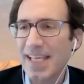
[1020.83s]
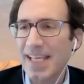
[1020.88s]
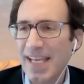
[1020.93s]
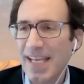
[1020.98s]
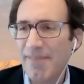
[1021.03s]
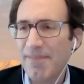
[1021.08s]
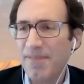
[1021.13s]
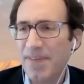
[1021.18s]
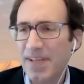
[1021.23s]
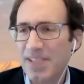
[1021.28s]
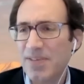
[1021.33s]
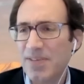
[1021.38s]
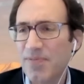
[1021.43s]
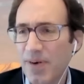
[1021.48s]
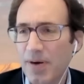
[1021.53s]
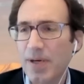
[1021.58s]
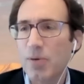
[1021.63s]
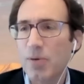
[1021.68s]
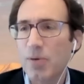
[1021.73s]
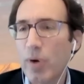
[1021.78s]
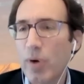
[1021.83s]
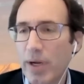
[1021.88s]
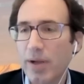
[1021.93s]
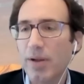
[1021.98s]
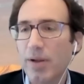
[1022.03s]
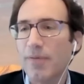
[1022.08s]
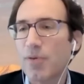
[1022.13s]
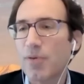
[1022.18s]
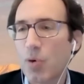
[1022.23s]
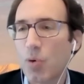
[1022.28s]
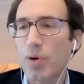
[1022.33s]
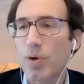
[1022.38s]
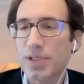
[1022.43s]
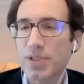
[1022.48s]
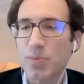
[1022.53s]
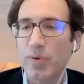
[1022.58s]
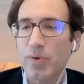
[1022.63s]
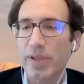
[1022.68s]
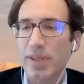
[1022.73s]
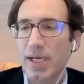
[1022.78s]
And that fits very well, of
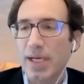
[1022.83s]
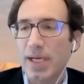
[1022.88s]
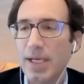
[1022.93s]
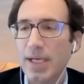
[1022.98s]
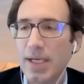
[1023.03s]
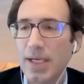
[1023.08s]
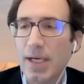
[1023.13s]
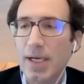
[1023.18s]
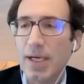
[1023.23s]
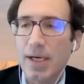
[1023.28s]
course, with a